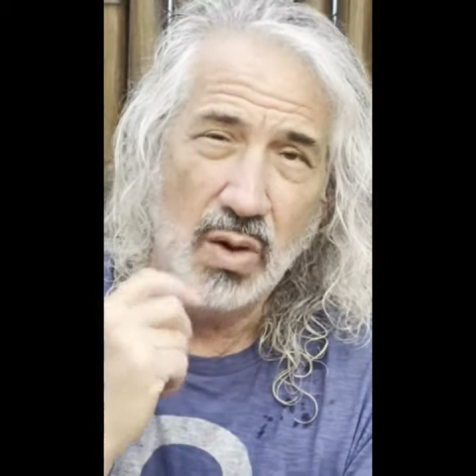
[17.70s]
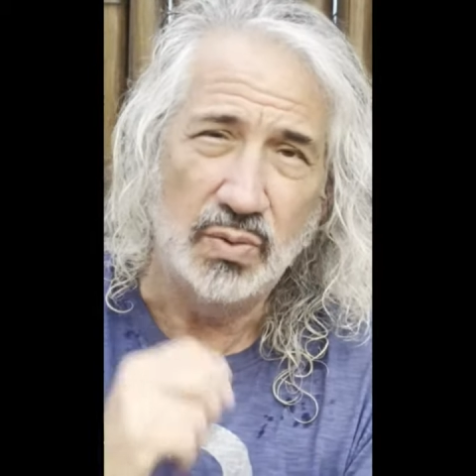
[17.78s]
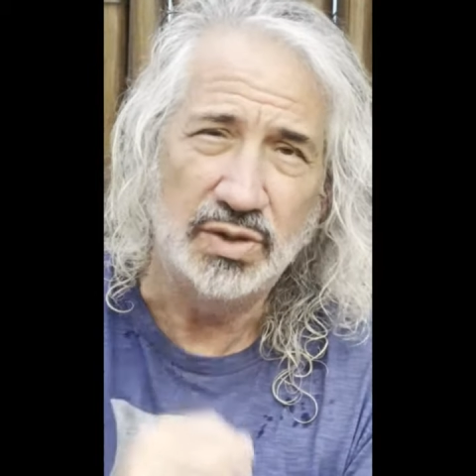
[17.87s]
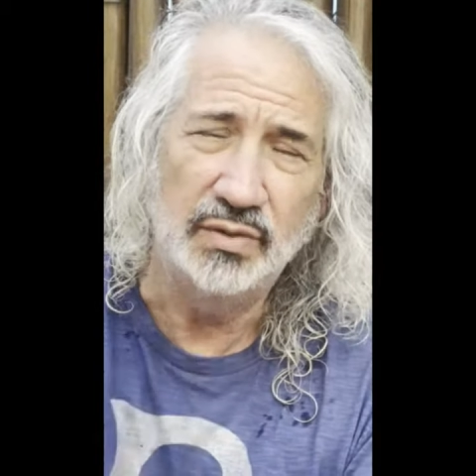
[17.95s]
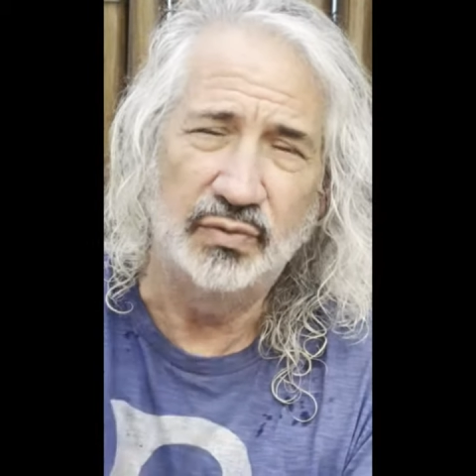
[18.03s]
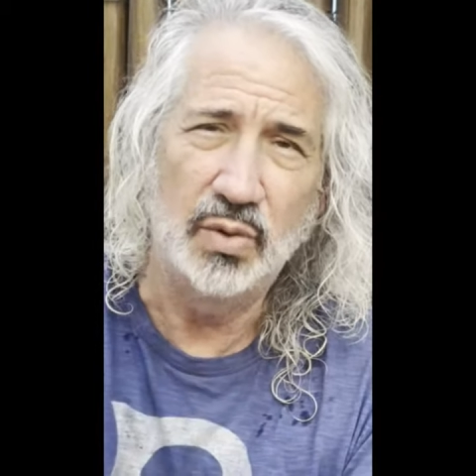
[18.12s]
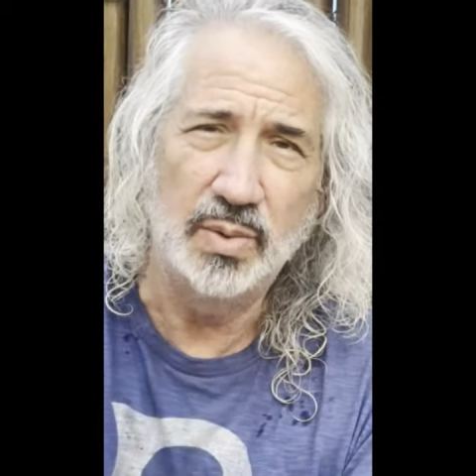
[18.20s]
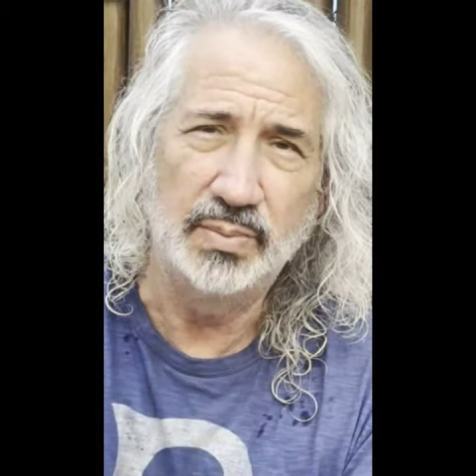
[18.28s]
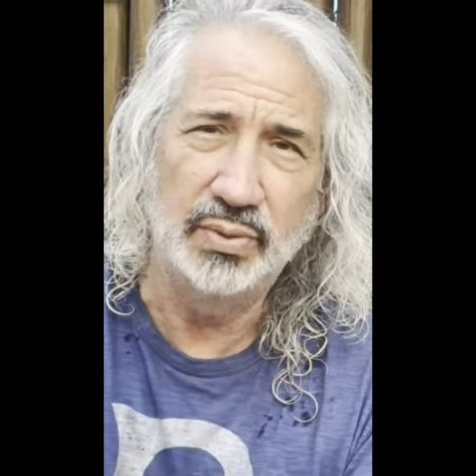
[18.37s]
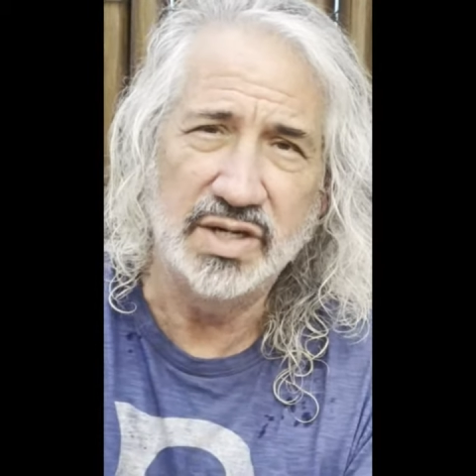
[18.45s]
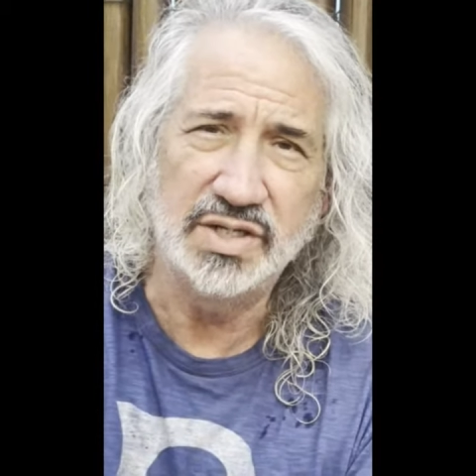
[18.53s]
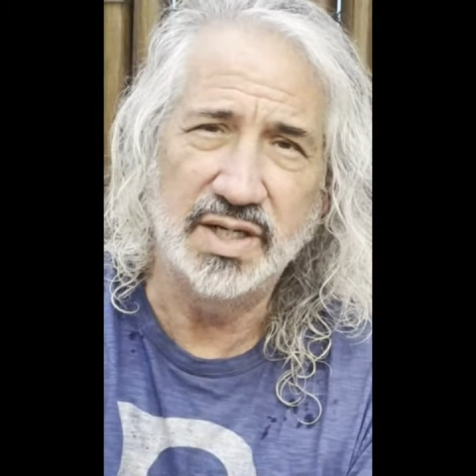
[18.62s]
with the former
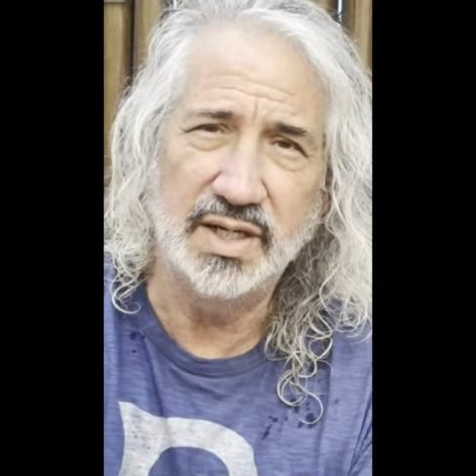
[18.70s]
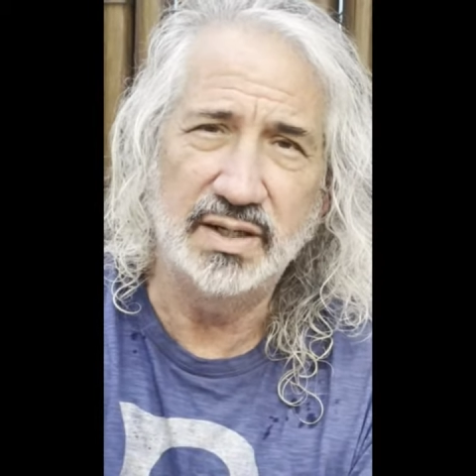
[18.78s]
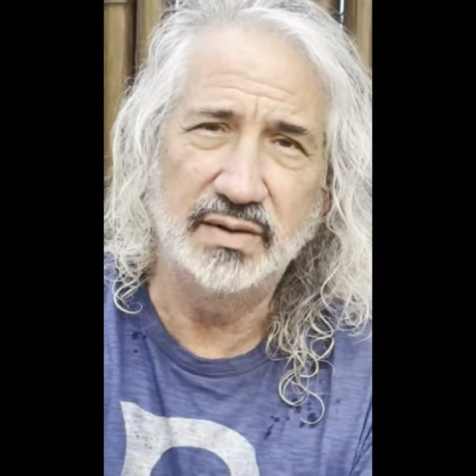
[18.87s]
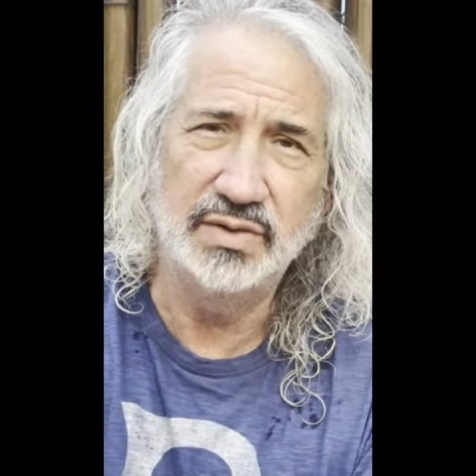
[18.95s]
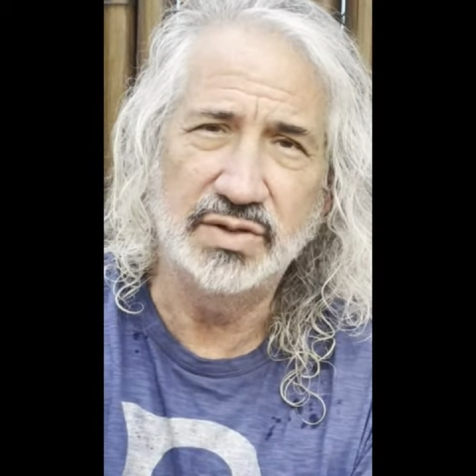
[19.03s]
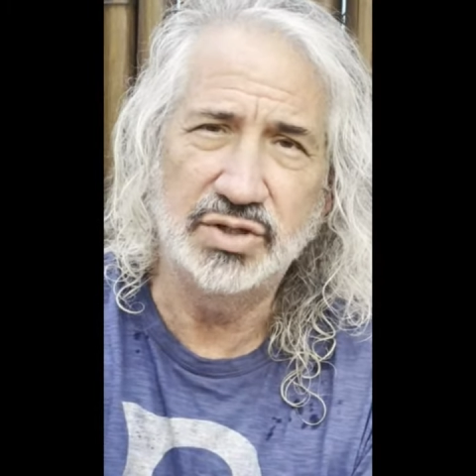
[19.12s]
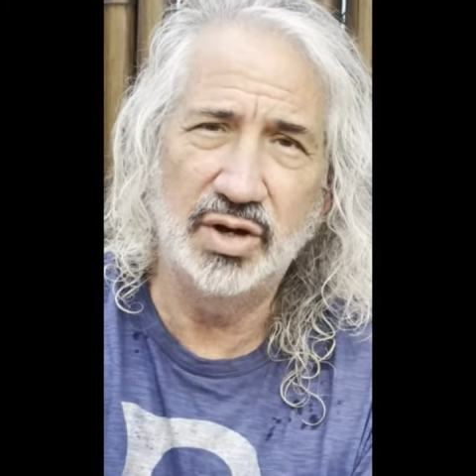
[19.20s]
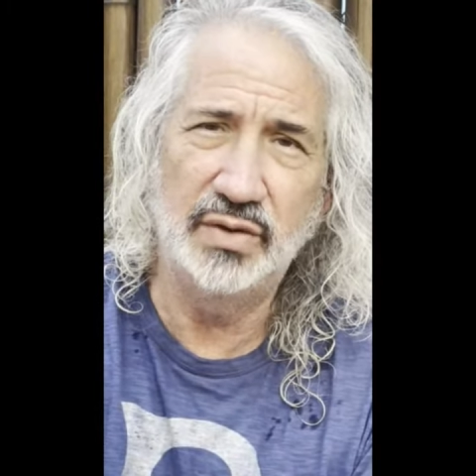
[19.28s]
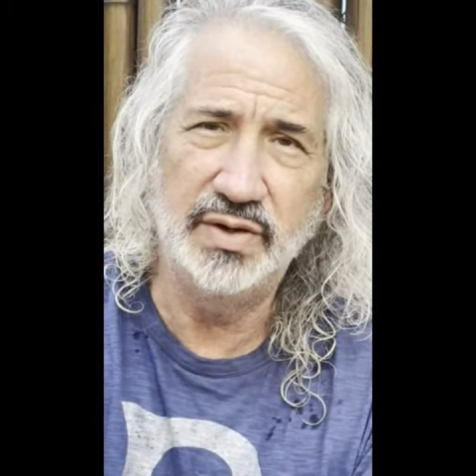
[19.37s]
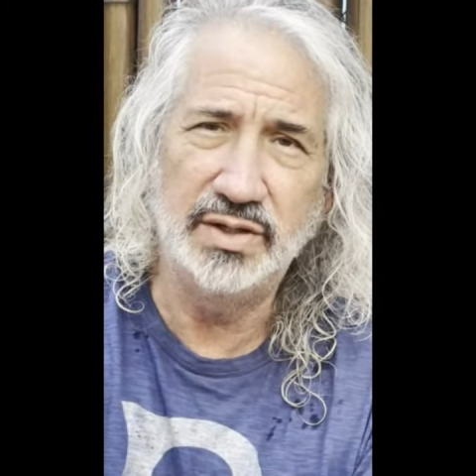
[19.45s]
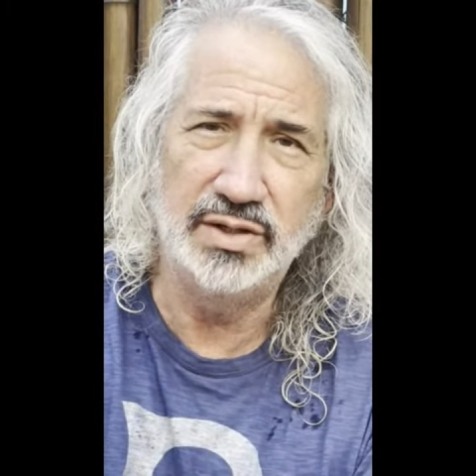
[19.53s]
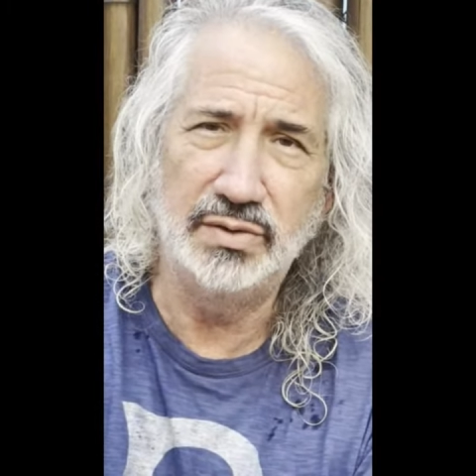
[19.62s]
president of the
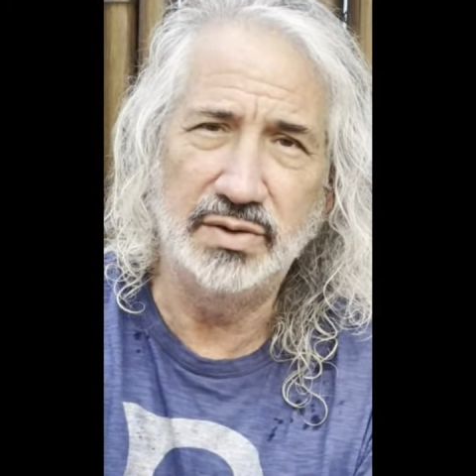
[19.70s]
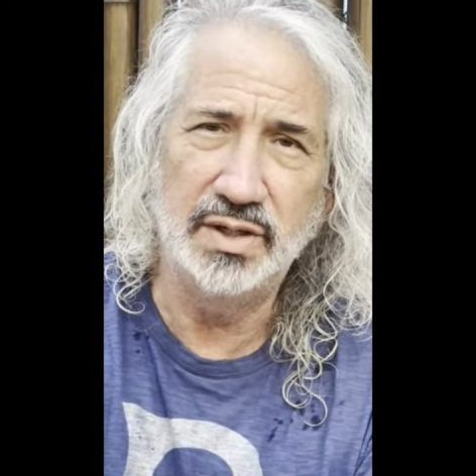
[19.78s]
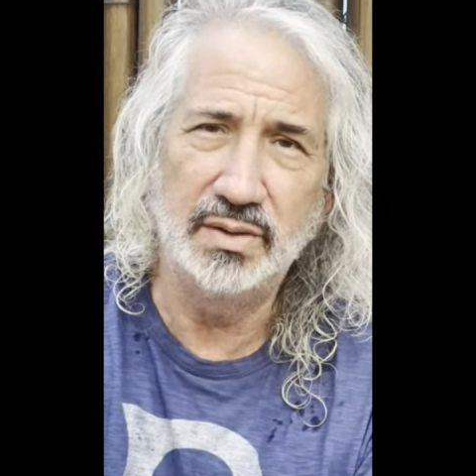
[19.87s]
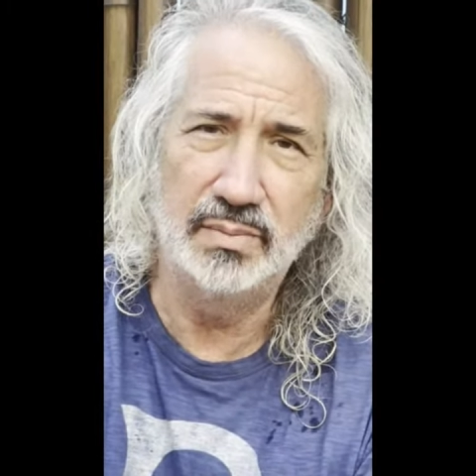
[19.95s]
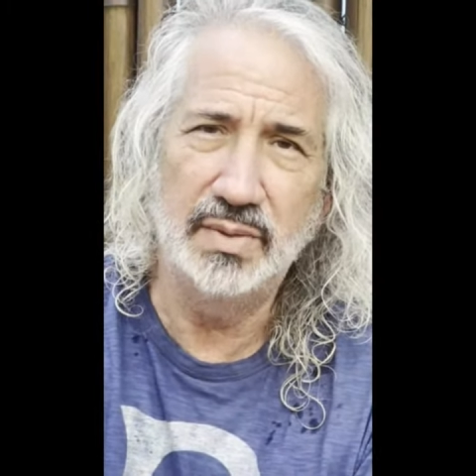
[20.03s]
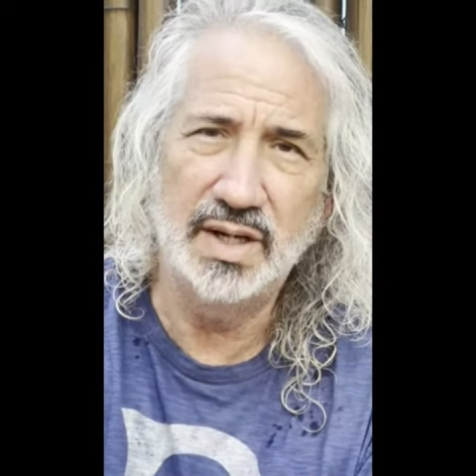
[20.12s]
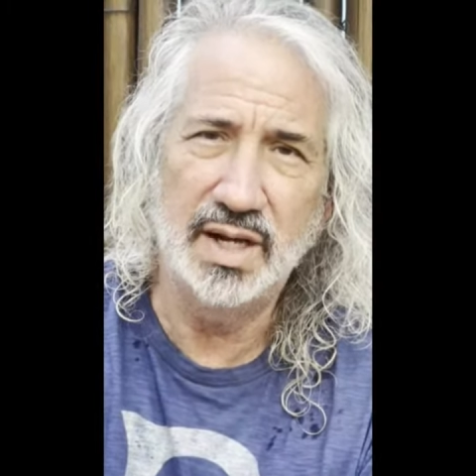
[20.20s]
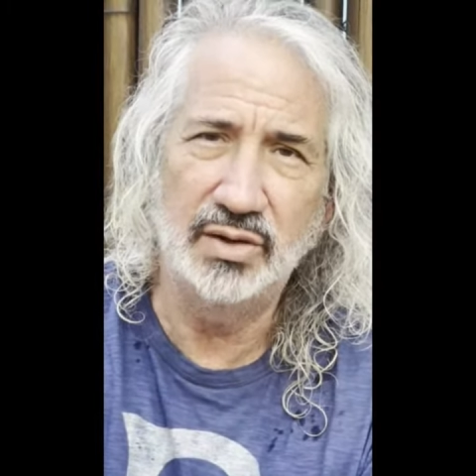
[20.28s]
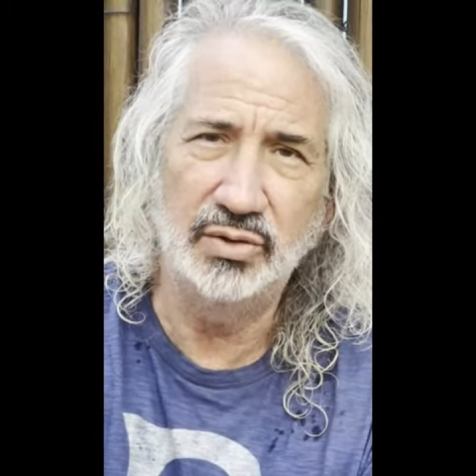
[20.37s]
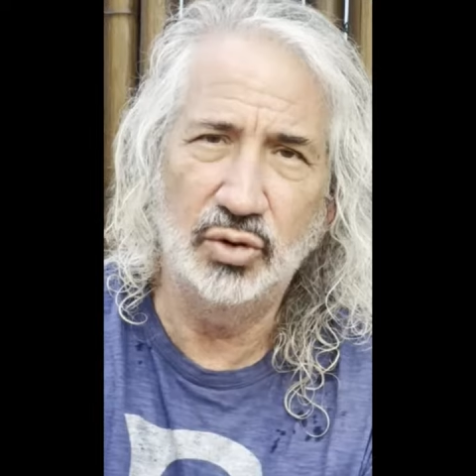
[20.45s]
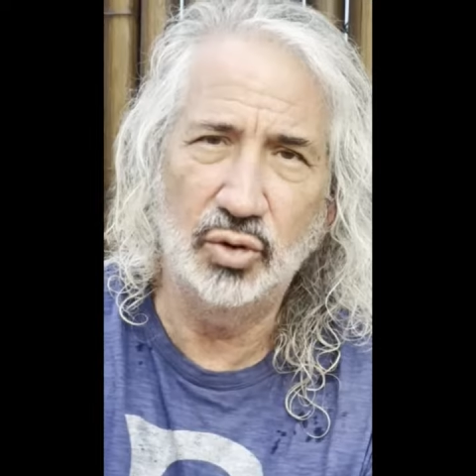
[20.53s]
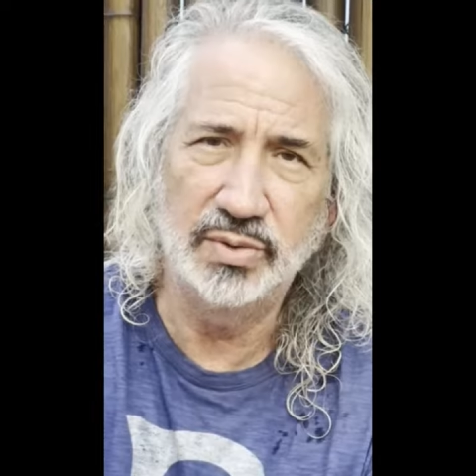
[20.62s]
Soviet Union,
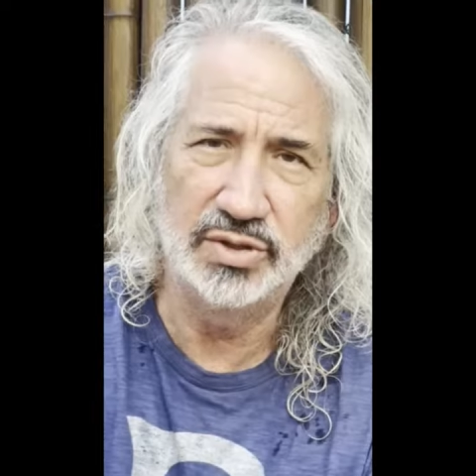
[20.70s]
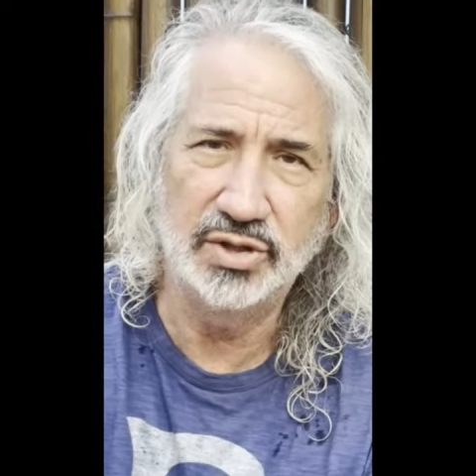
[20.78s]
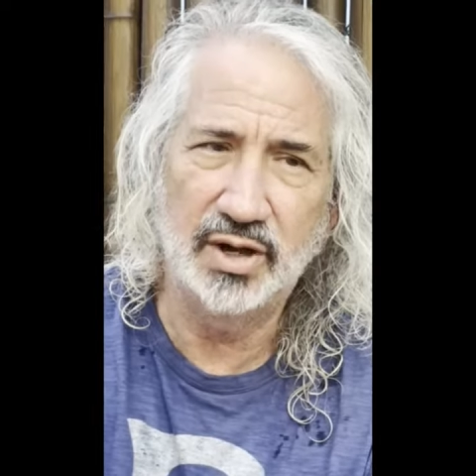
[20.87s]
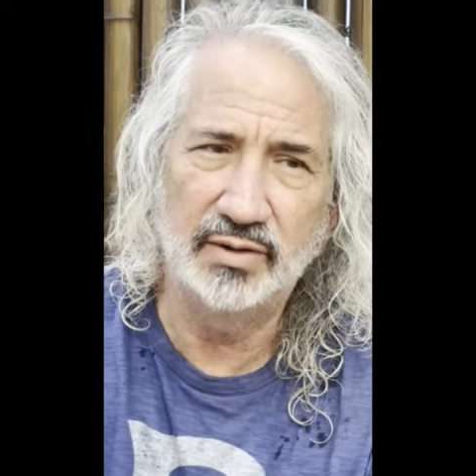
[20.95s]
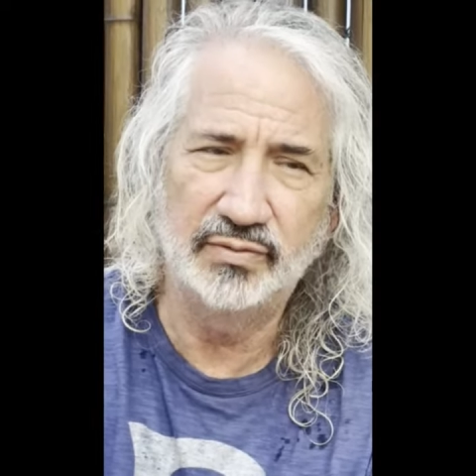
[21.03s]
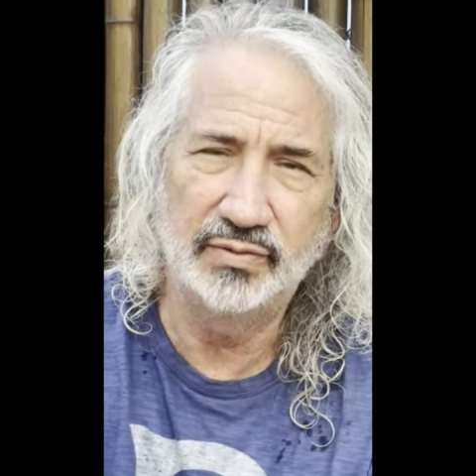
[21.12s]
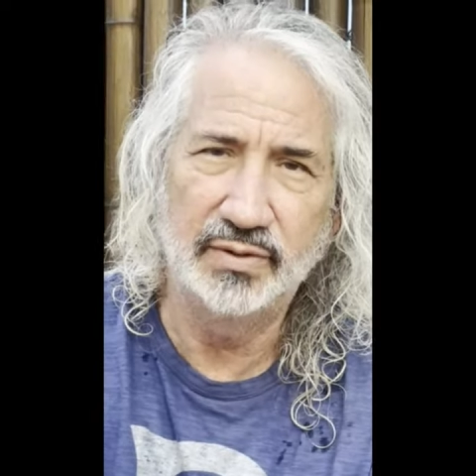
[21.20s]
Mikhail Gorbachev.